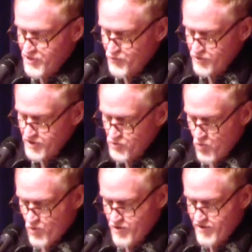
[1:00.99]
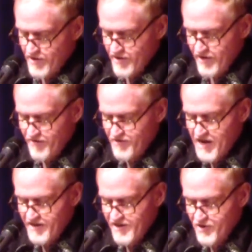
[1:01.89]
generally toward, if
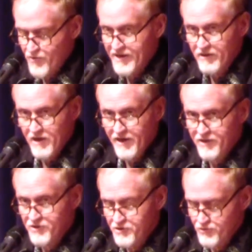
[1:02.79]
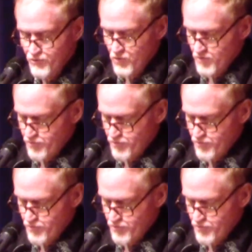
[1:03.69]
not in a direct line, to